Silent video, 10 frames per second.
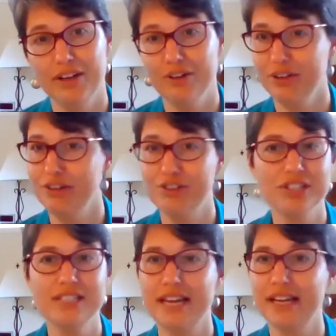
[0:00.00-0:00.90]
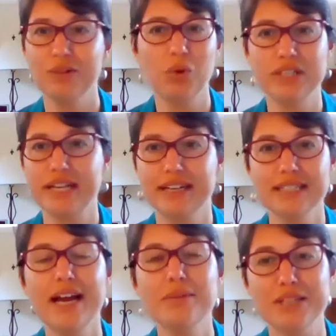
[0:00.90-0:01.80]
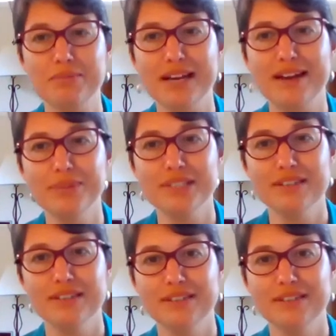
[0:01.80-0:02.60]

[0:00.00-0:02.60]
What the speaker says: you just take it one day at a time sometimes.